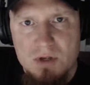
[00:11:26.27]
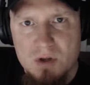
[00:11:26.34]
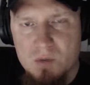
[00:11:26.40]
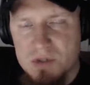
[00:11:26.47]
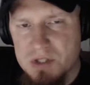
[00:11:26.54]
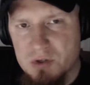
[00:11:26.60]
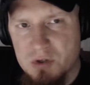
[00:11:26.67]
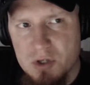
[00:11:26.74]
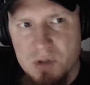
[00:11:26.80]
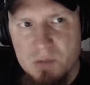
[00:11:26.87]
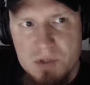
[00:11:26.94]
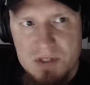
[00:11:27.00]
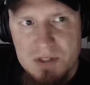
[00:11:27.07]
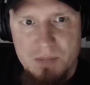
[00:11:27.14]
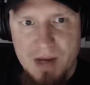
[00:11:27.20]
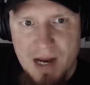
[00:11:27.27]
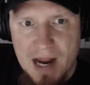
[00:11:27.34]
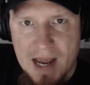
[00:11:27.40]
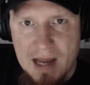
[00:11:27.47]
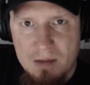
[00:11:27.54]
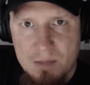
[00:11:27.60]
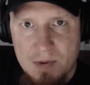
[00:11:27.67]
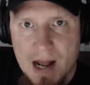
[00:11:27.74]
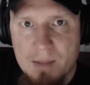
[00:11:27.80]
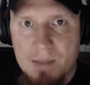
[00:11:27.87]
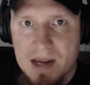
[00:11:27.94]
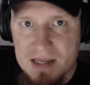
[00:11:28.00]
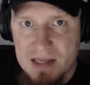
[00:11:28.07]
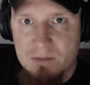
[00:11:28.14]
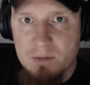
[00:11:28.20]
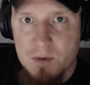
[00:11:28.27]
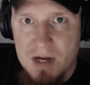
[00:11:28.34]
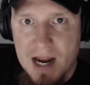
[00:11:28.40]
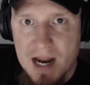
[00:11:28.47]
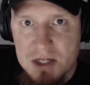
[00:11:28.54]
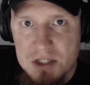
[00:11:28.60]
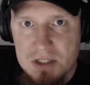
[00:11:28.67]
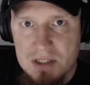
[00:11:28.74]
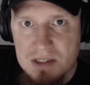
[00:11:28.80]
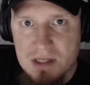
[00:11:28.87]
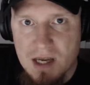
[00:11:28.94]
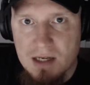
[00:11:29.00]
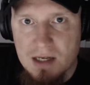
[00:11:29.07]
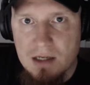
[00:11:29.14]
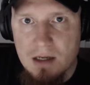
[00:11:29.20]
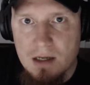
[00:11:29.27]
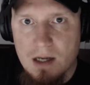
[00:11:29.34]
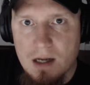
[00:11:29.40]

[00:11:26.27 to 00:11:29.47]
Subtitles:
It wasn't good, it wasn't bad, but I might give a reaction that's like,